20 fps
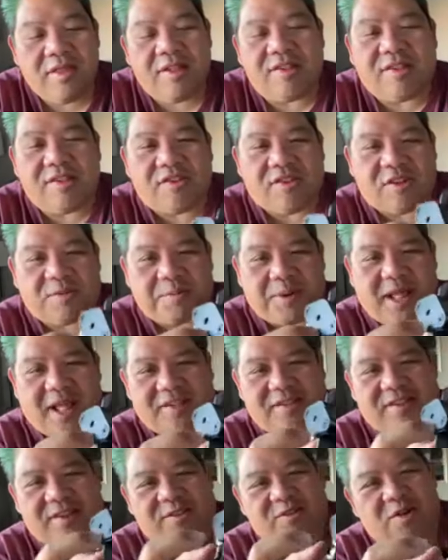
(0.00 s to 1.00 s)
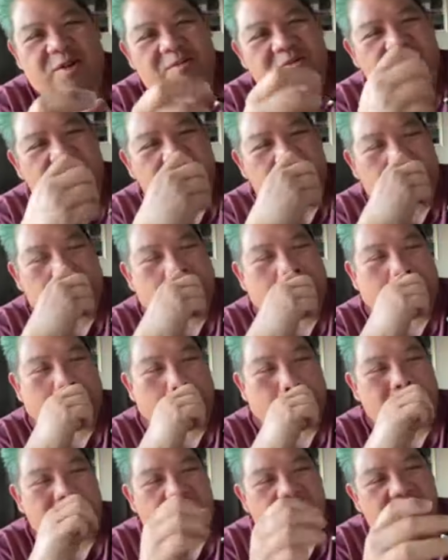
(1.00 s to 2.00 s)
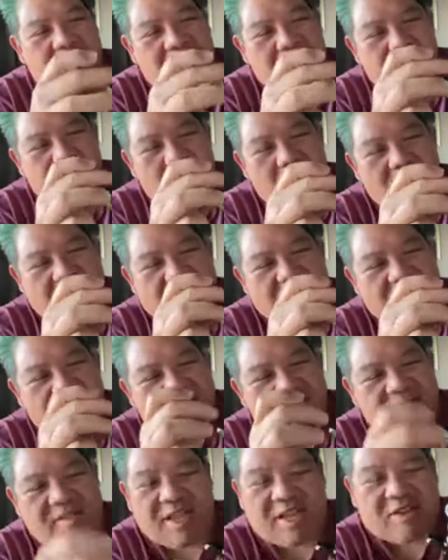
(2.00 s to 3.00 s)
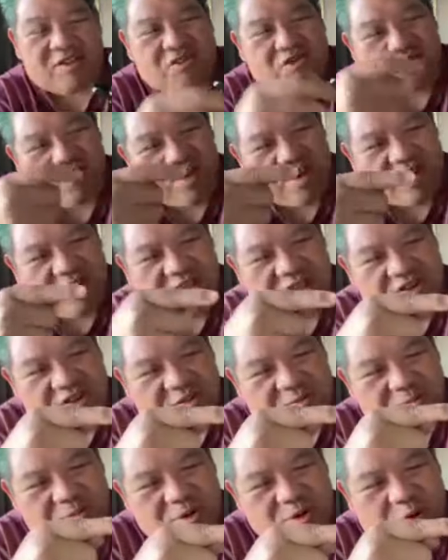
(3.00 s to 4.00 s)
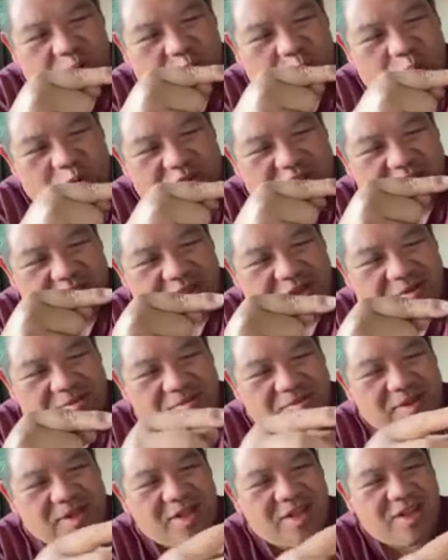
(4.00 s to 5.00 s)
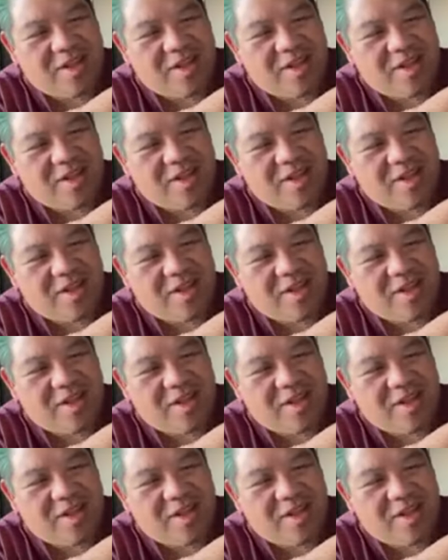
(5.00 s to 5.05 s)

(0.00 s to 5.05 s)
is just plastic, so I'm just gonna take a drill and just put holes in them